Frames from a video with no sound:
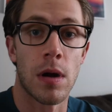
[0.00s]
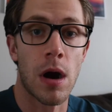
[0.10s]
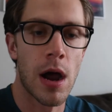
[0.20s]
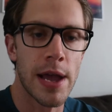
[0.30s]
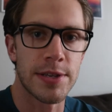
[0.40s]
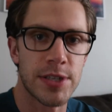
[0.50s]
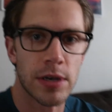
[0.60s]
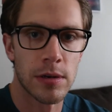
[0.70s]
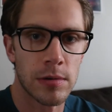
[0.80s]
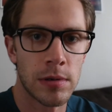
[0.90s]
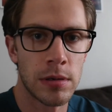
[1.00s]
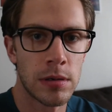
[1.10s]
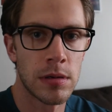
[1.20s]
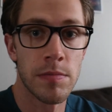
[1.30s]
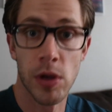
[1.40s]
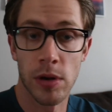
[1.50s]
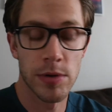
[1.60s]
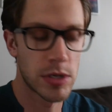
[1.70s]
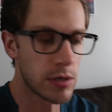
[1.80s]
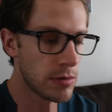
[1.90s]
Alright, so meal
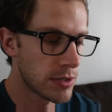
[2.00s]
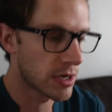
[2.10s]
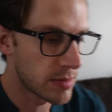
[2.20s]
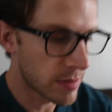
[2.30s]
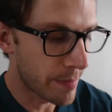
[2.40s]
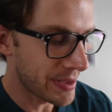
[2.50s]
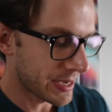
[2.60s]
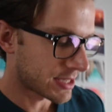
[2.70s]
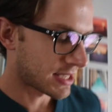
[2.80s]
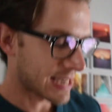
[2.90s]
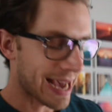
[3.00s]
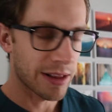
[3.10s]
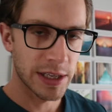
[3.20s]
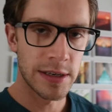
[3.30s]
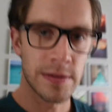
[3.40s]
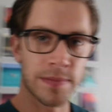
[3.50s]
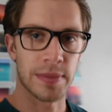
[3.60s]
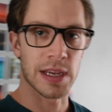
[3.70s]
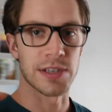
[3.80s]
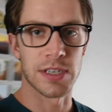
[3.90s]
number two is going to be a big salad.
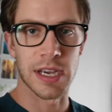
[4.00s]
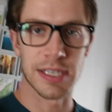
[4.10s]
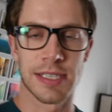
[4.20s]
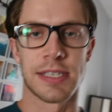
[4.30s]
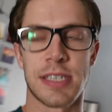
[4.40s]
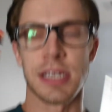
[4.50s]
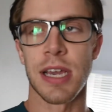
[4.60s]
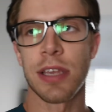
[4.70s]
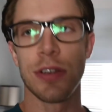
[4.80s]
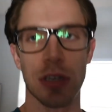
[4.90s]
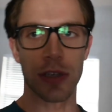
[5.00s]
As you guys can see, I usually